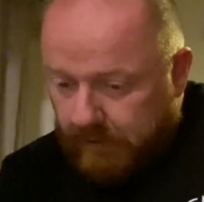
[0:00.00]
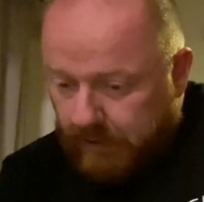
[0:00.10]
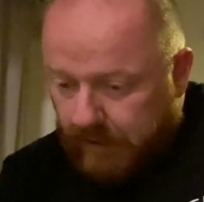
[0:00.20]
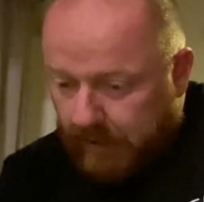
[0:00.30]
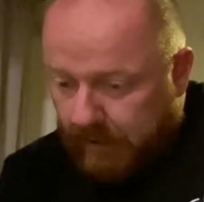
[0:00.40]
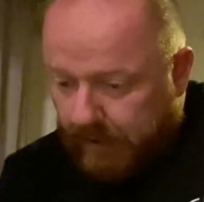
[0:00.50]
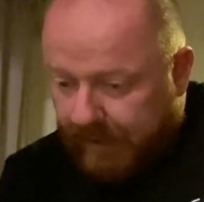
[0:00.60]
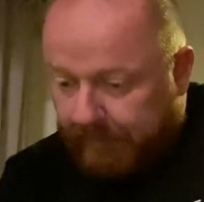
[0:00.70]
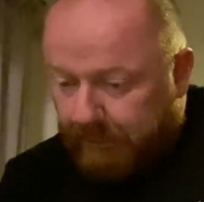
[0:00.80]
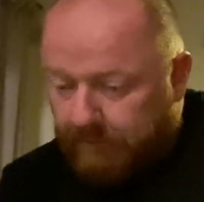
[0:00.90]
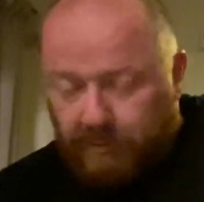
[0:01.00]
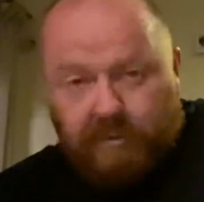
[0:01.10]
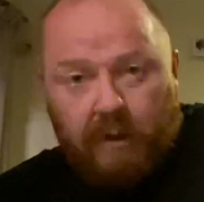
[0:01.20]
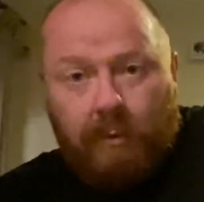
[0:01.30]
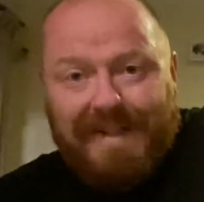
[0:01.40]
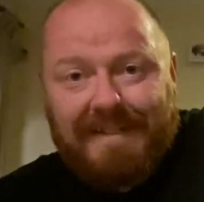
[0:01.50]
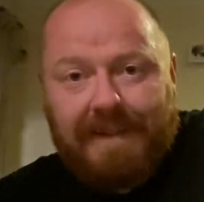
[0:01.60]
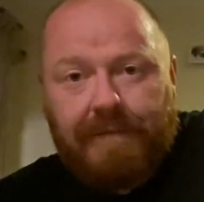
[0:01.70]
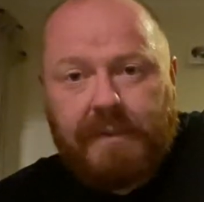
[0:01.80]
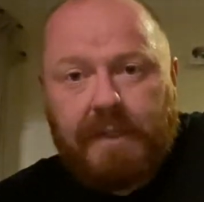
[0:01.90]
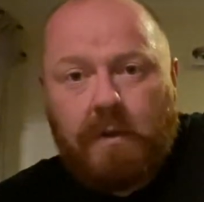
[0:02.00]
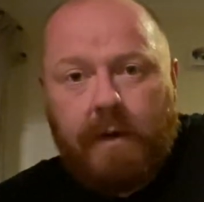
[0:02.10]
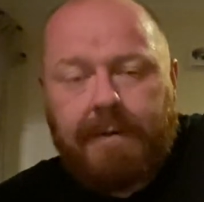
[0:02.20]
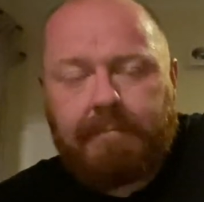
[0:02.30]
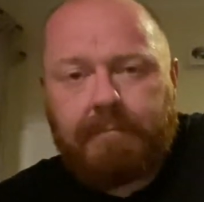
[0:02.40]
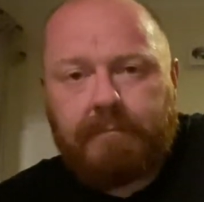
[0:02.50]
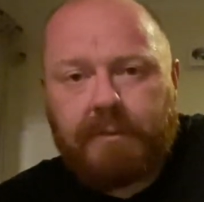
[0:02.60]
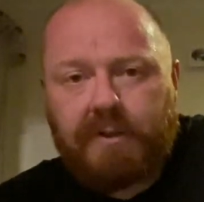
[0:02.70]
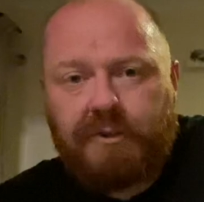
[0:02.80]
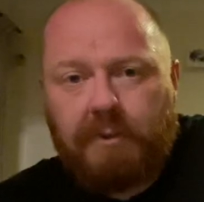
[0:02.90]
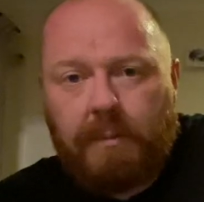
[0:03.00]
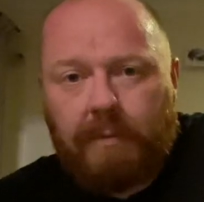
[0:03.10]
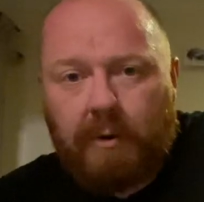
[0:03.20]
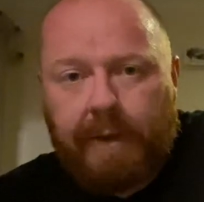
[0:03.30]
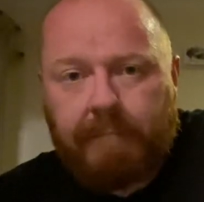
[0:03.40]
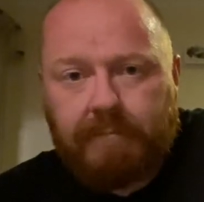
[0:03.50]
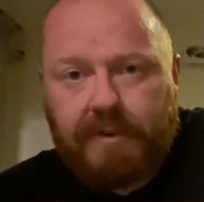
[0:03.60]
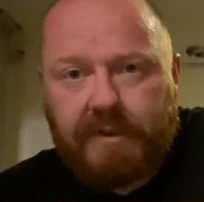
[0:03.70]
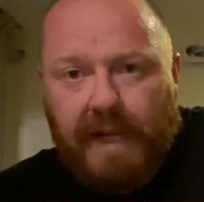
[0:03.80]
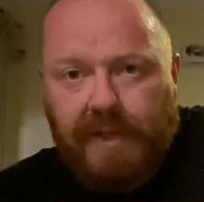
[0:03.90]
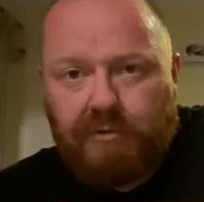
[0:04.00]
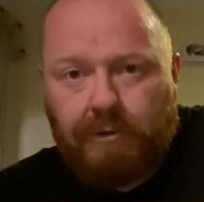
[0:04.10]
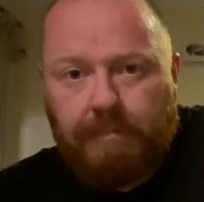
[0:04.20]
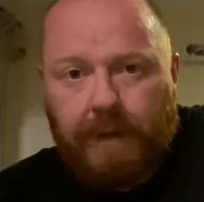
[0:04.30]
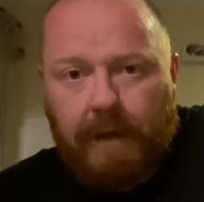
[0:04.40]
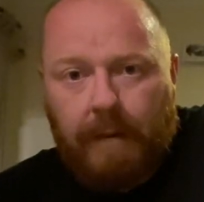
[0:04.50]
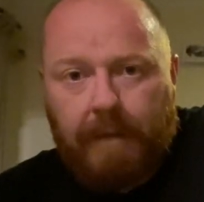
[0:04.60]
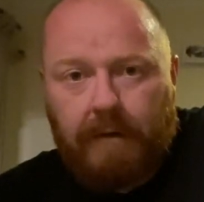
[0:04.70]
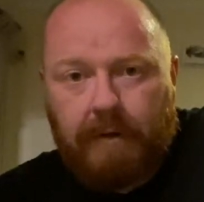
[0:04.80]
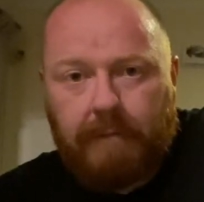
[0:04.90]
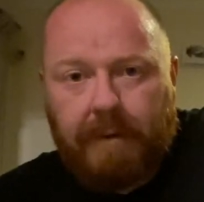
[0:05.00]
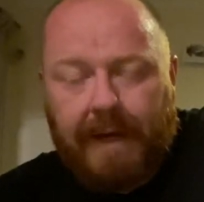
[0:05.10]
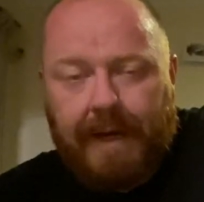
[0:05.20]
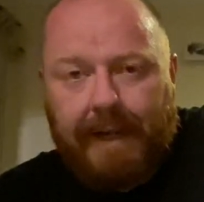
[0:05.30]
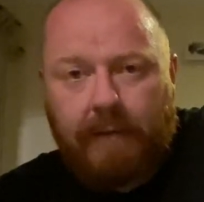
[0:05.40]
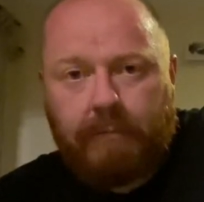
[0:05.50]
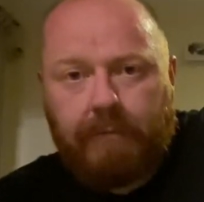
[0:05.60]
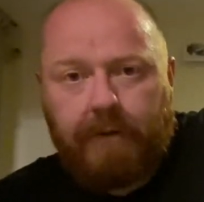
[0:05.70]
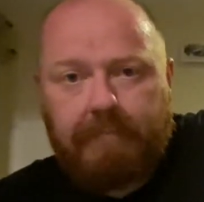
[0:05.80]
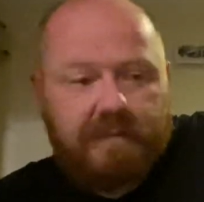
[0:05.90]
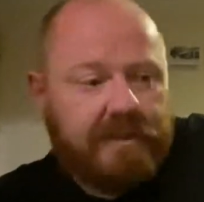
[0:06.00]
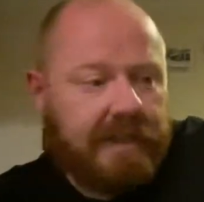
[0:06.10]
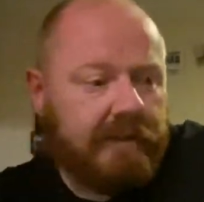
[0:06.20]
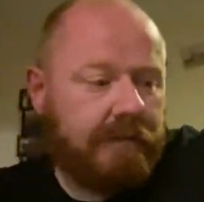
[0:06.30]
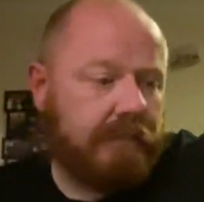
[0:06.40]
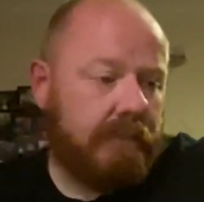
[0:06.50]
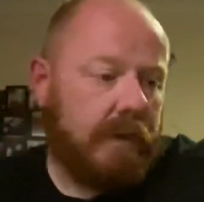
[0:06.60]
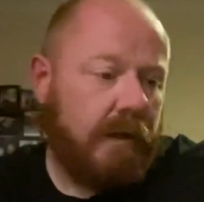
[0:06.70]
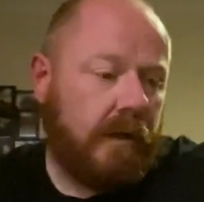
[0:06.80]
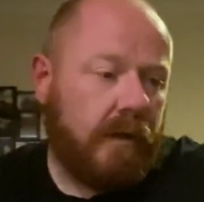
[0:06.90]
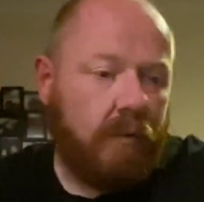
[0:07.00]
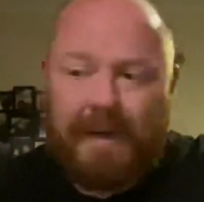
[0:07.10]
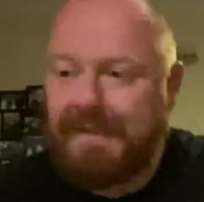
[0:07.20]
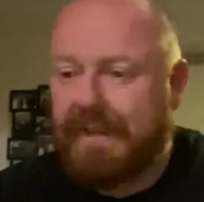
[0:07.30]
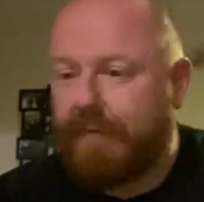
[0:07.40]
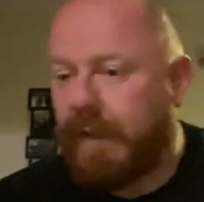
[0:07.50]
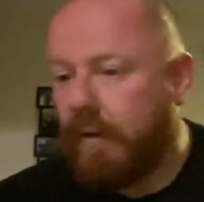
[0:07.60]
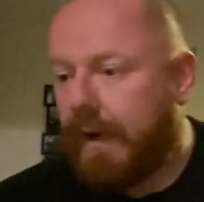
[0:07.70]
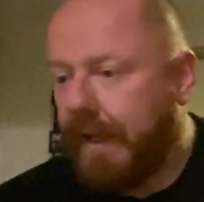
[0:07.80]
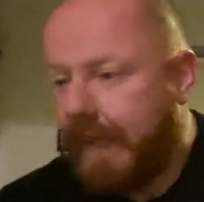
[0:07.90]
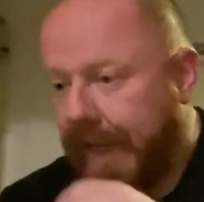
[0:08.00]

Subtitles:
That one was also £1.79. So Stout Brewing, State Trooper, American Pale Ale, 5%, £1.79 a